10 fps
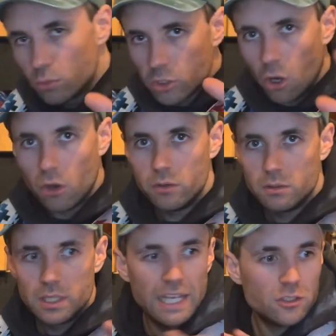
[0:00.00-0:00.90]
gone.
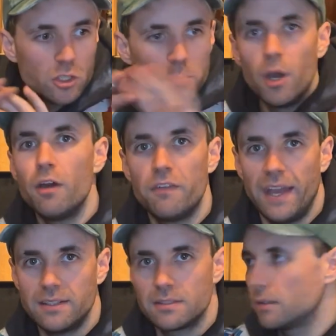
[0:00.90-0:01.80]
It's just
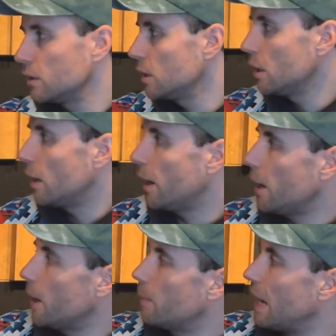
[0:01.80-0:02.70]
perfect.
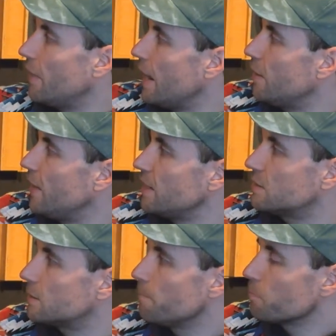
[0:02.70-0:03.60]
And then
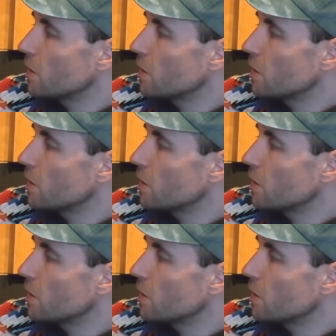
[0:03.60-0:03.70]
this